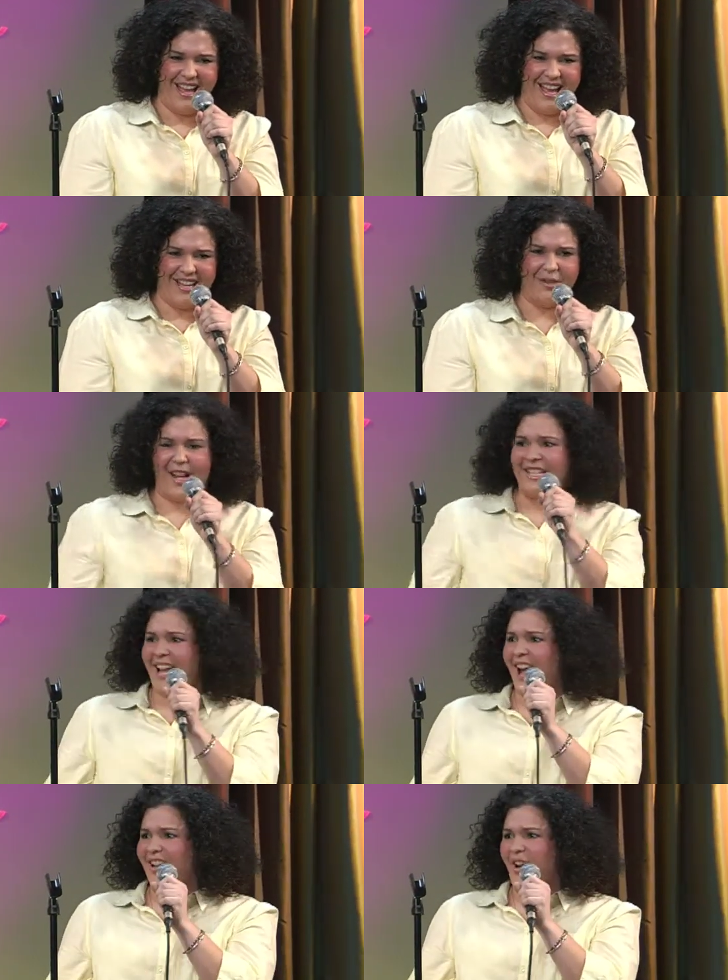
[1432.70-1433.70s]
You know, but I
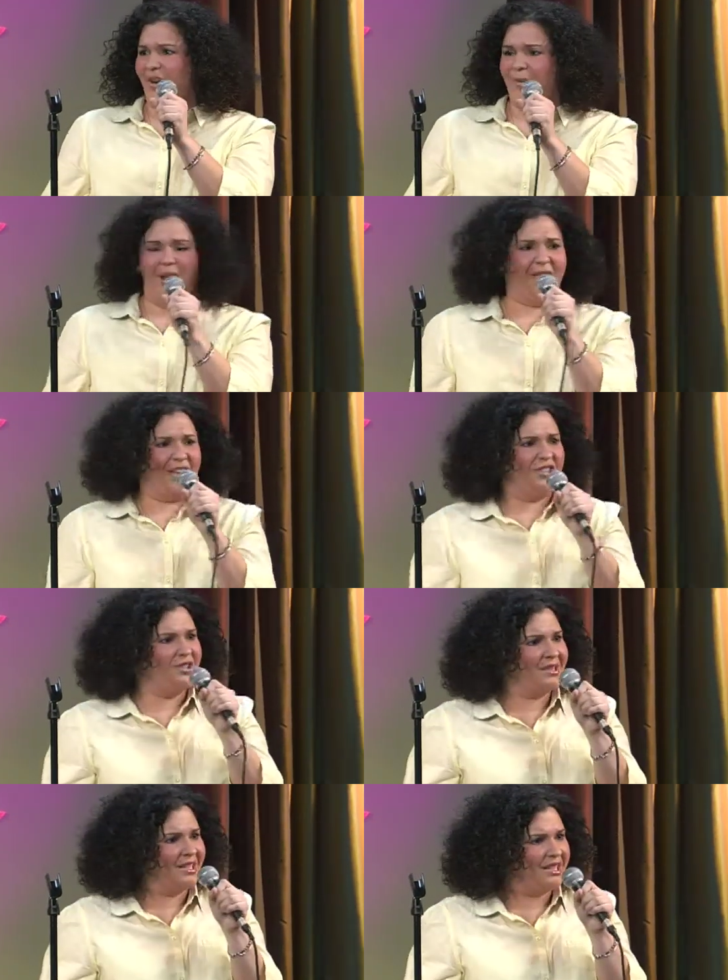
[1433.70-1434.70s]
didn't know how to go about, like,
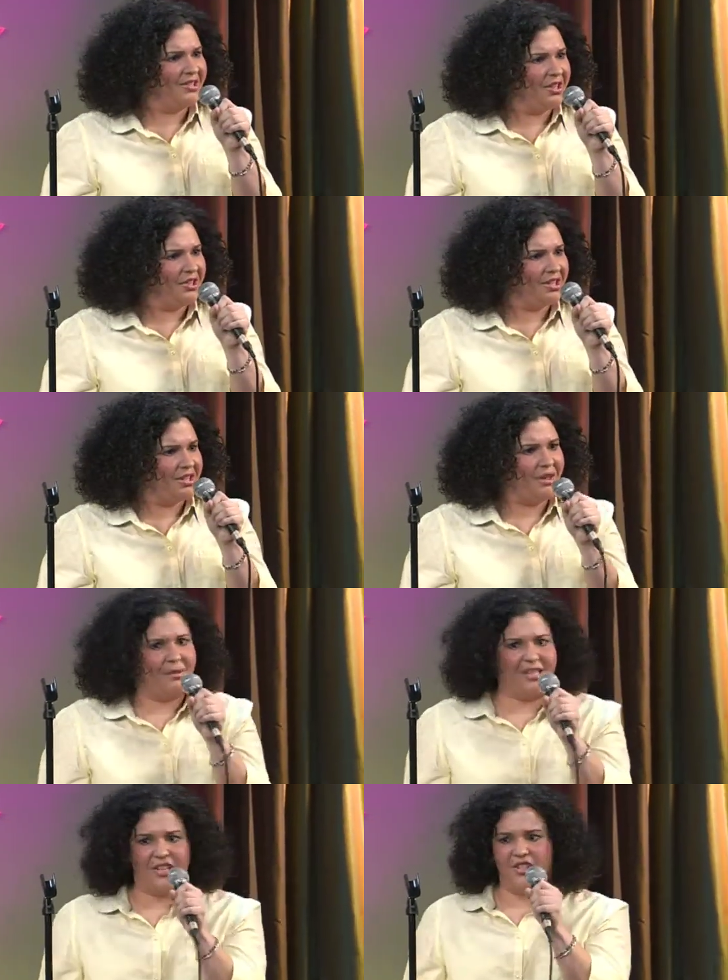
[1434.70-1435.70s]
choosing the surgeon, so I
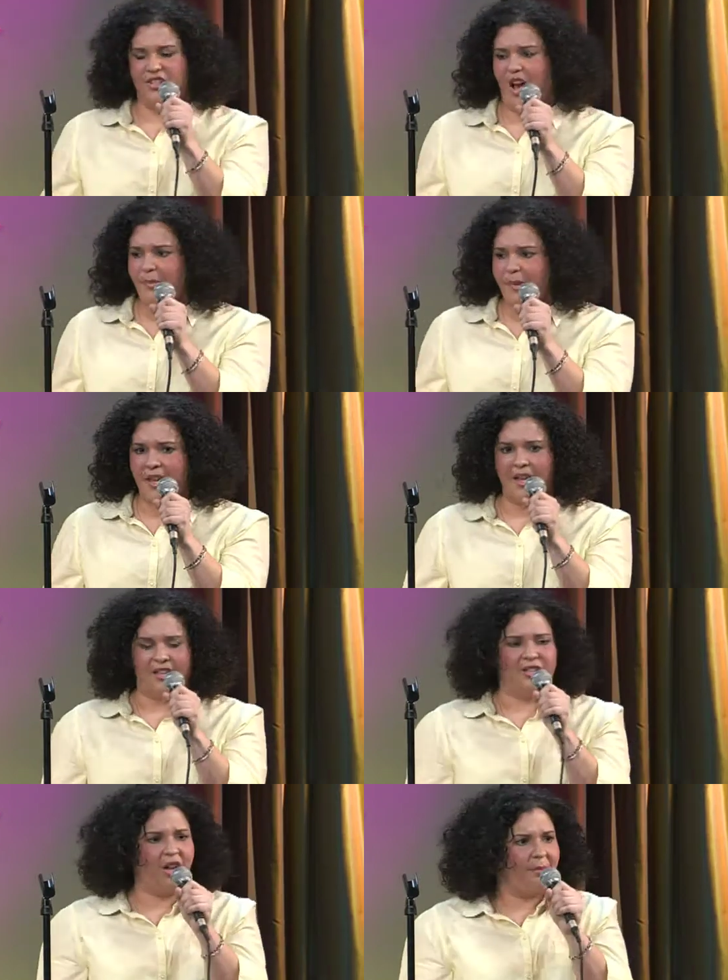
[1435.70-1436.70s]
was, like, shopping
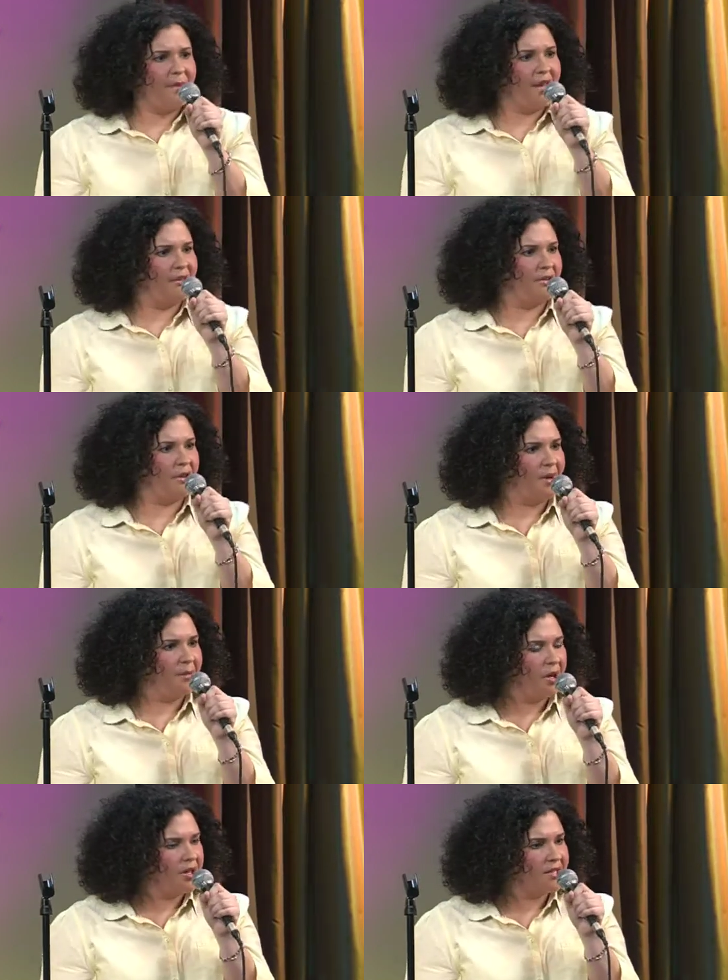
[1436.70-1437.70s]
and shopping for the
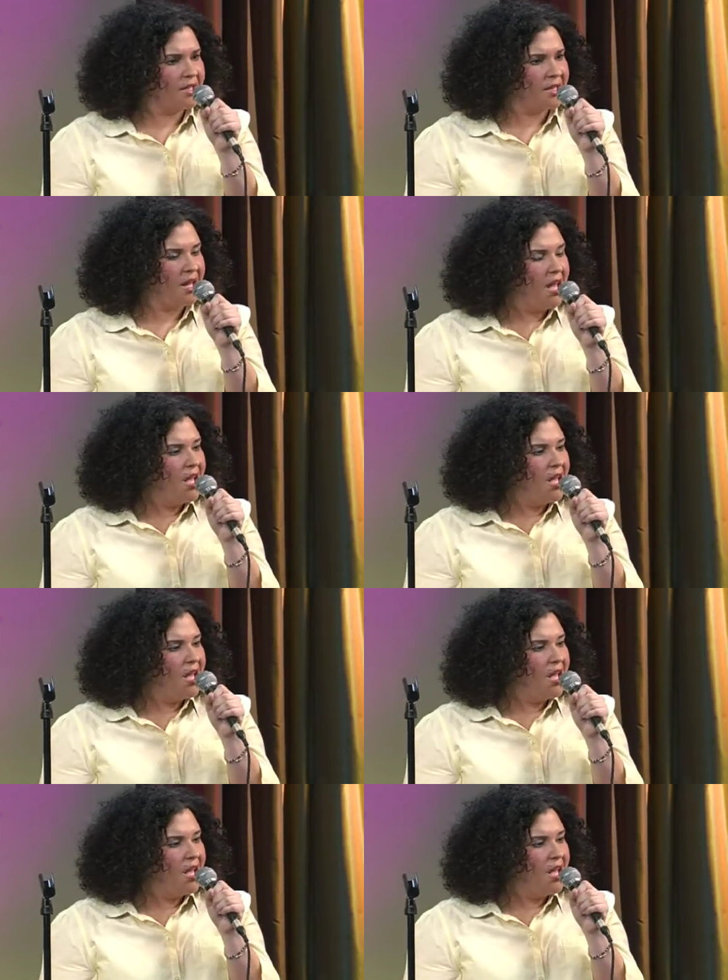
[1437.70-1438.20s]
right person.